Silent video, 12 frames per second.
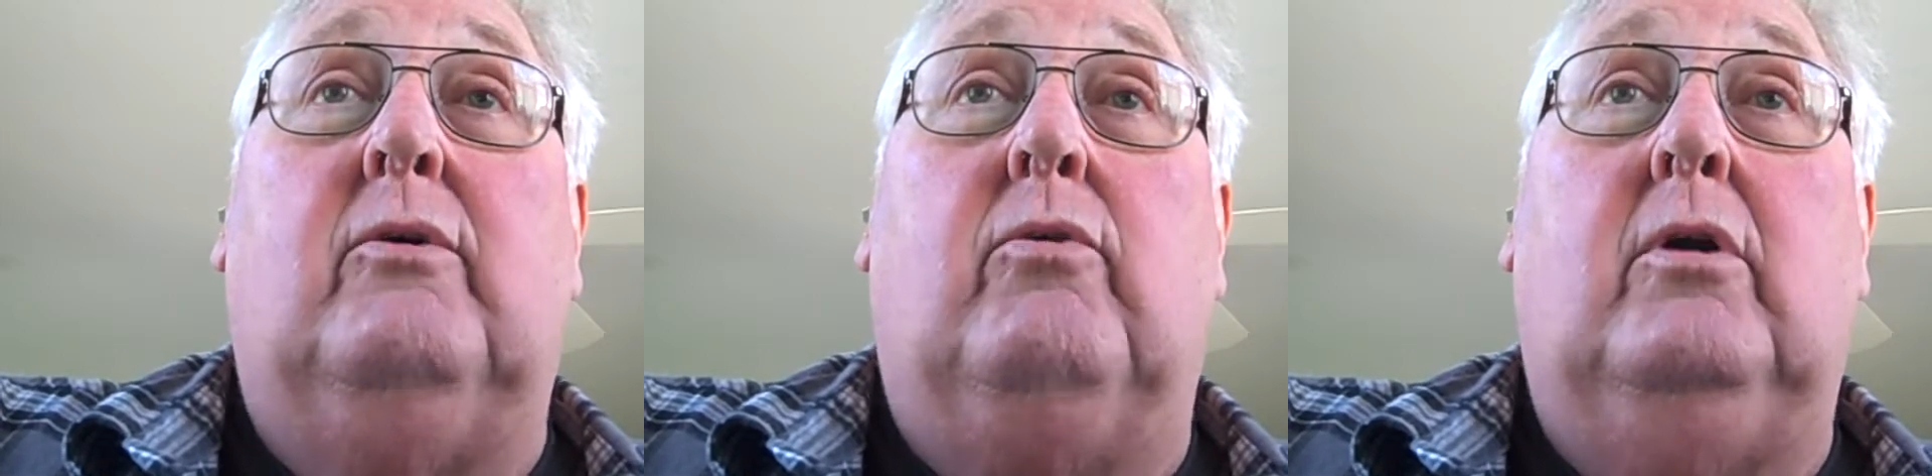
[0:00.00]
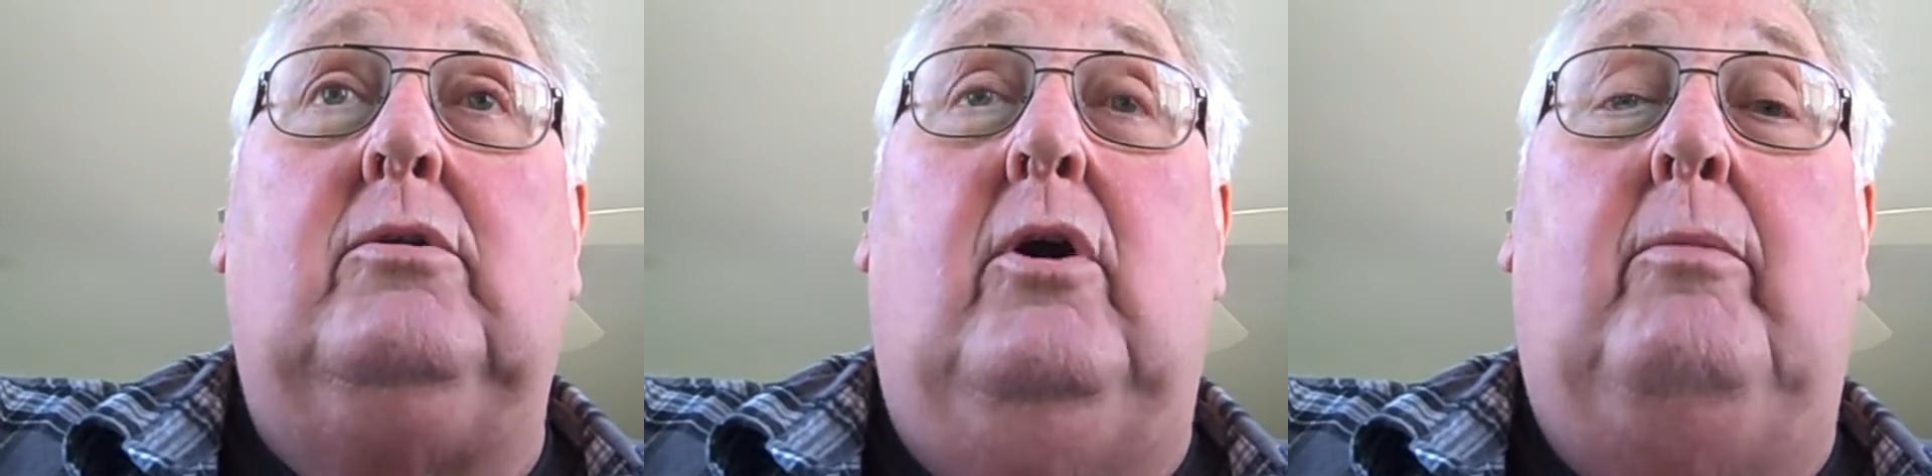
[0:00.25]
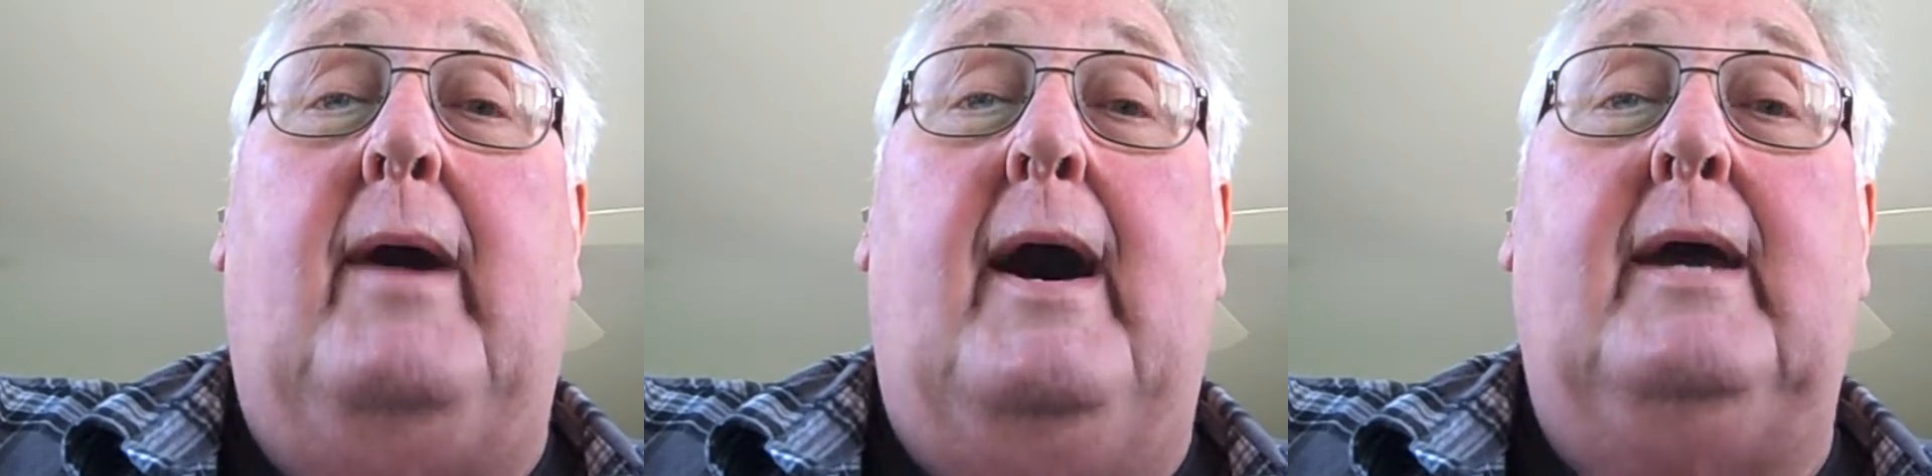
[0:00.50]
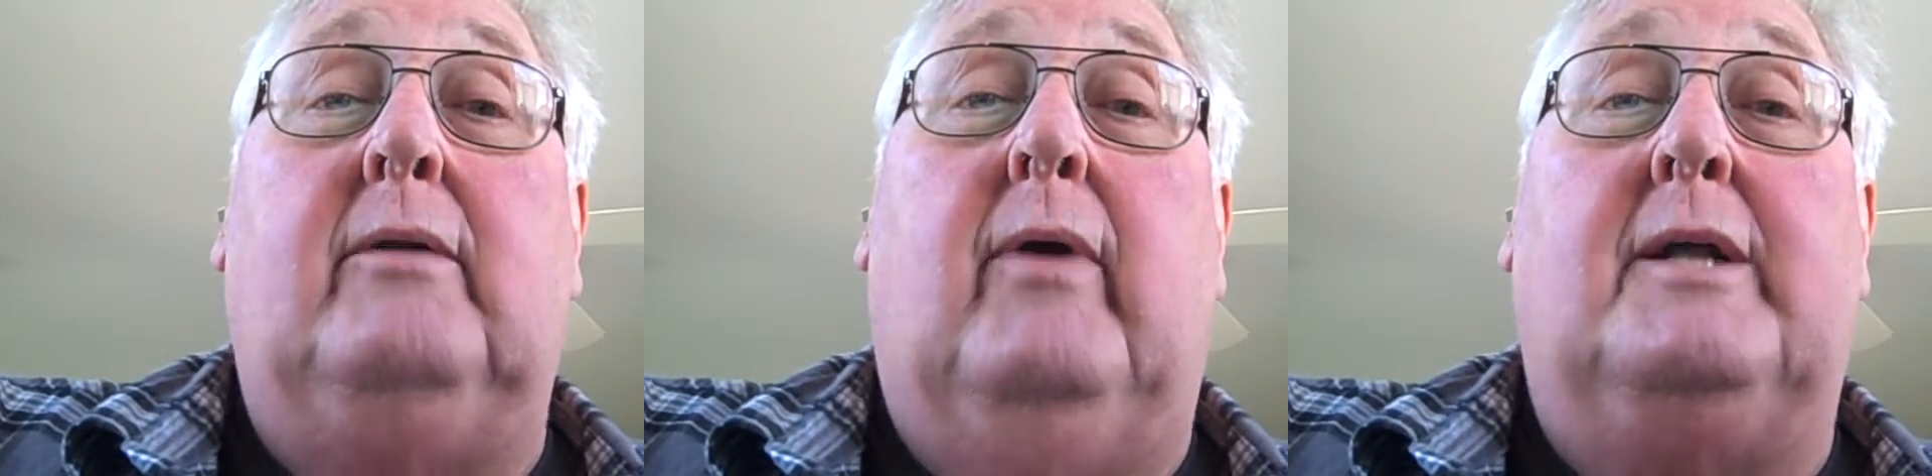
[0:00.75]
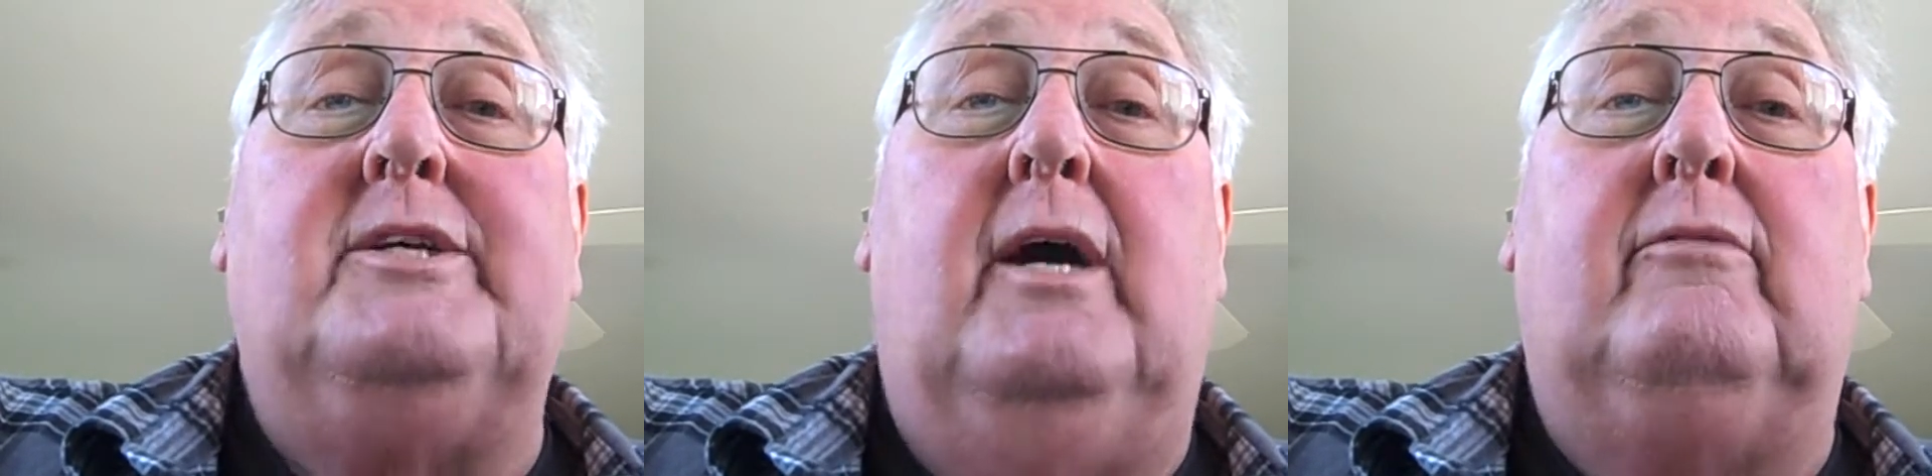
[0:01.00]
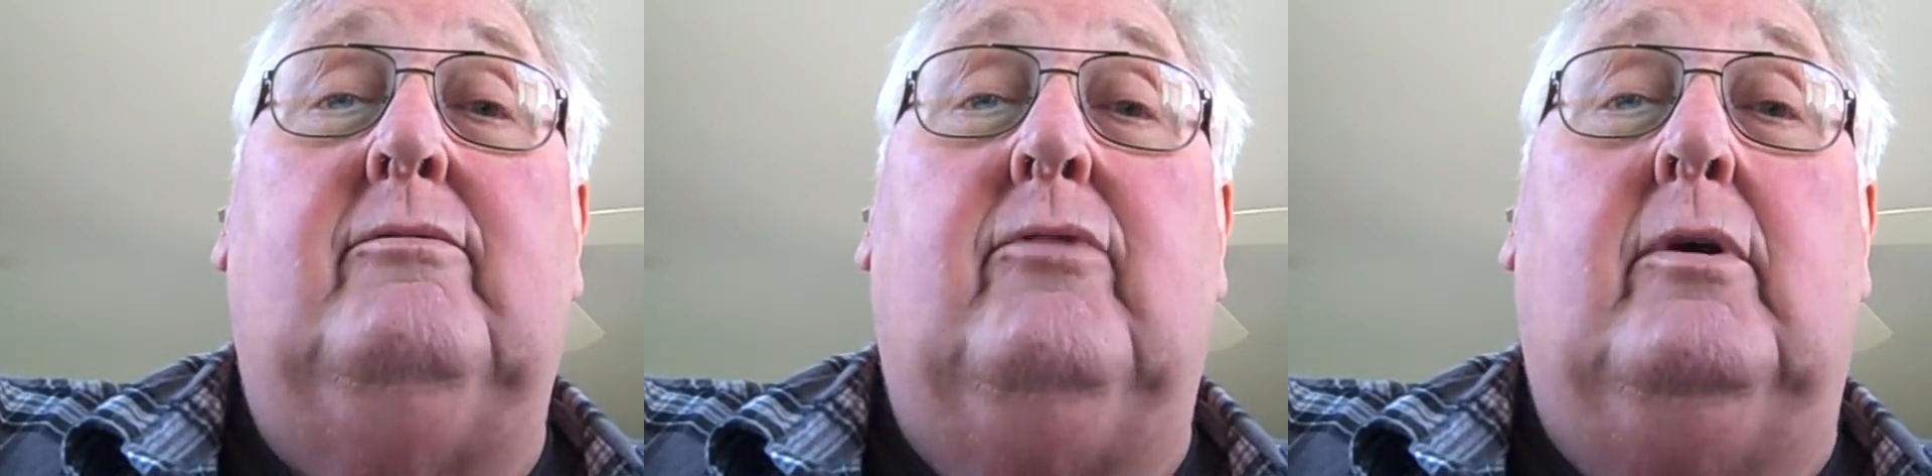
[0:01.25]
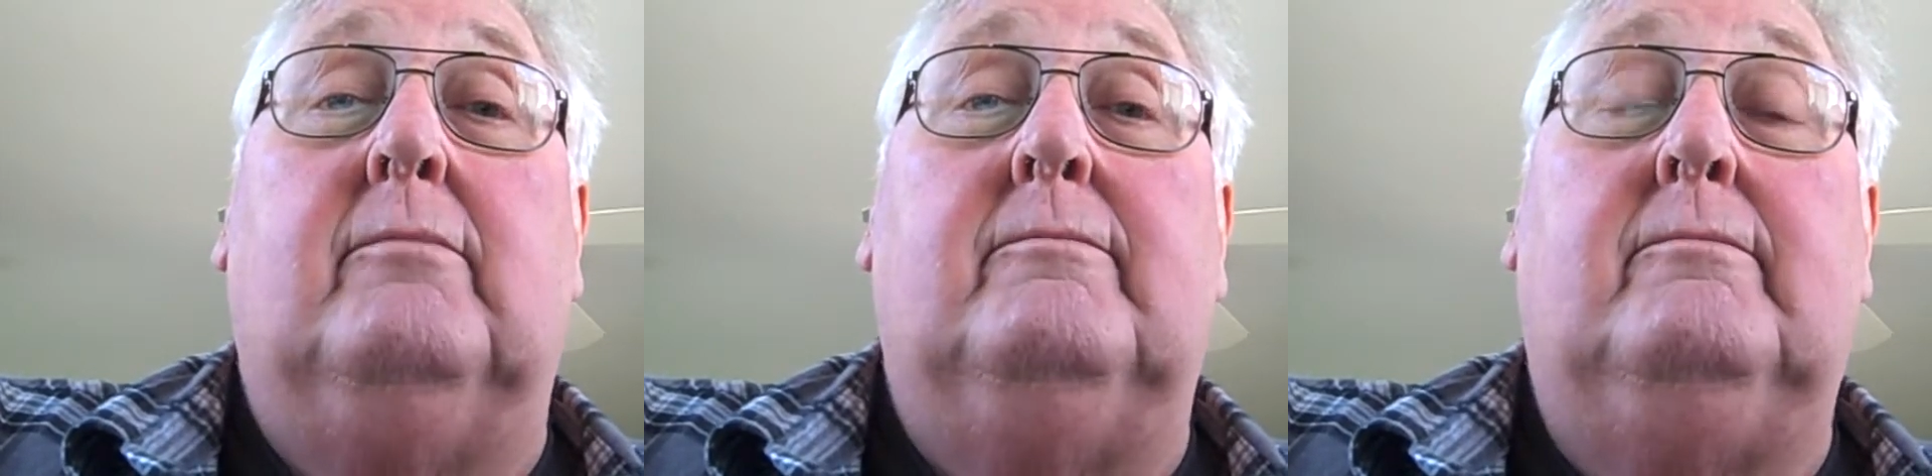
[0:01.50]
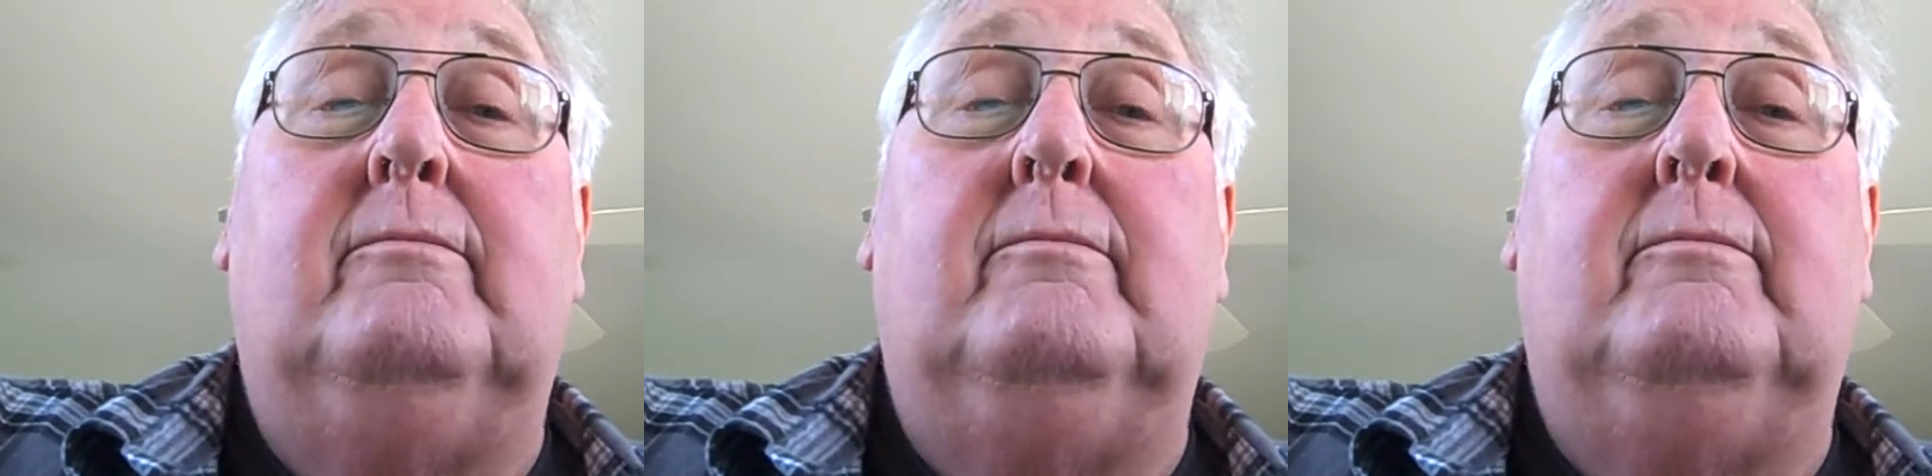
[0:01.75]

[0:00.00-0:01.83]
world go by and watch out for